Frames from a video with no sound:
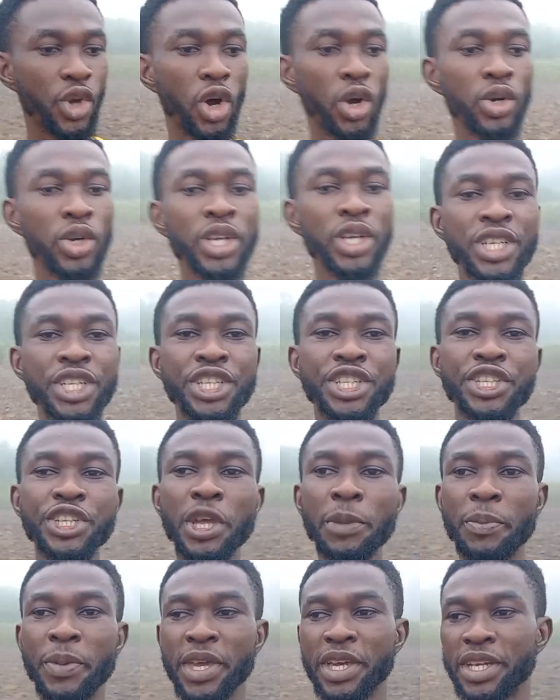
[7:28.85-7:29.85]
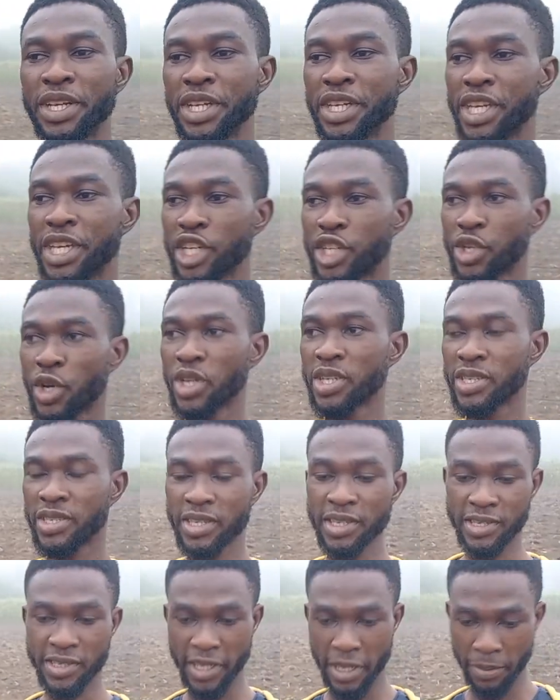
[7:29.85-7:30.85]
your drip irrigation
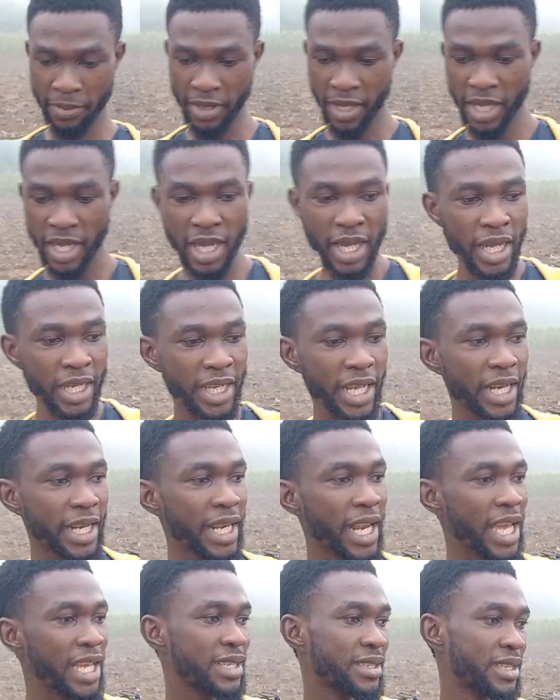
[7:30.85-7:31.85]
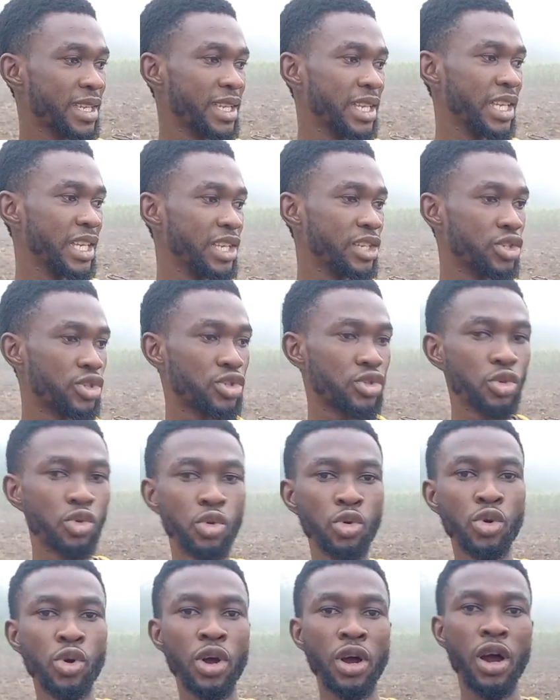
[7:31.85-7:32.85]
system, the next thing is
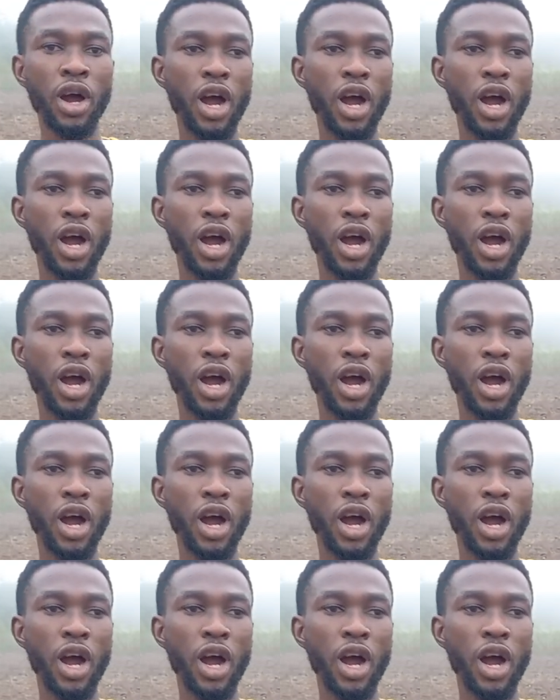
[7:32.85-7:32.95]
to